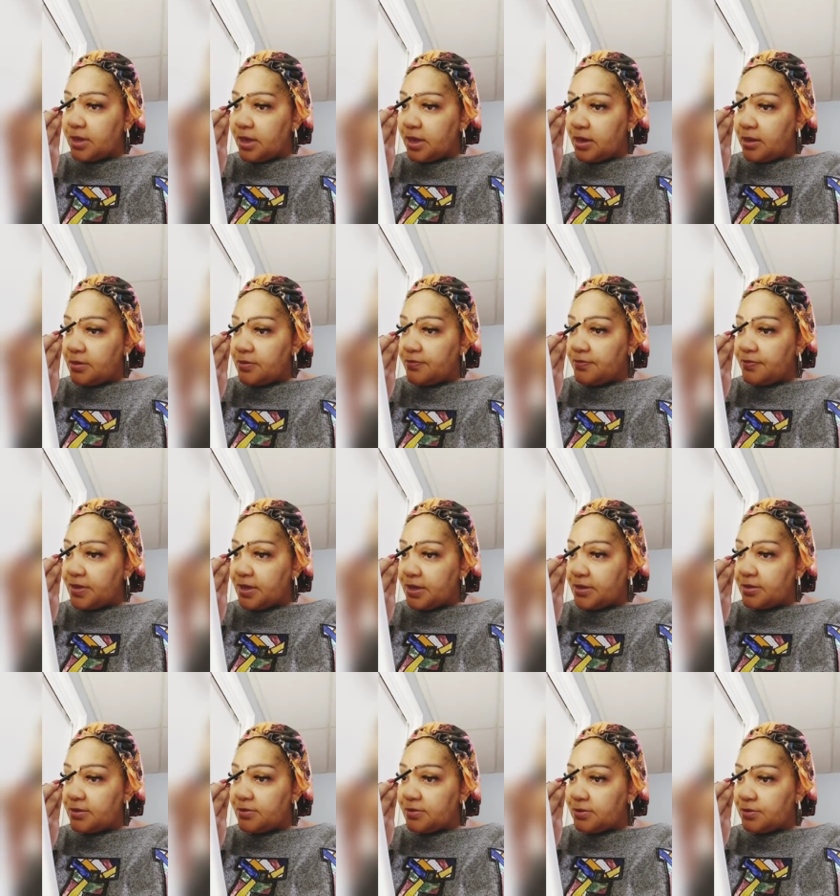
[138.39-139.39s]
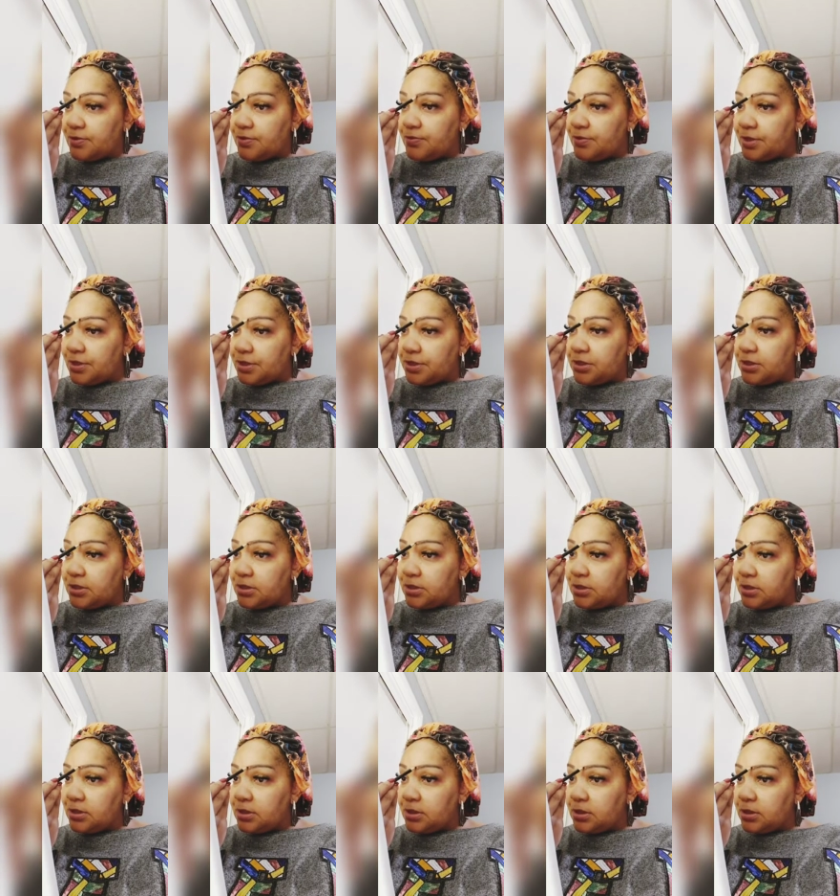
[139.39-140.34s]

out of that situation.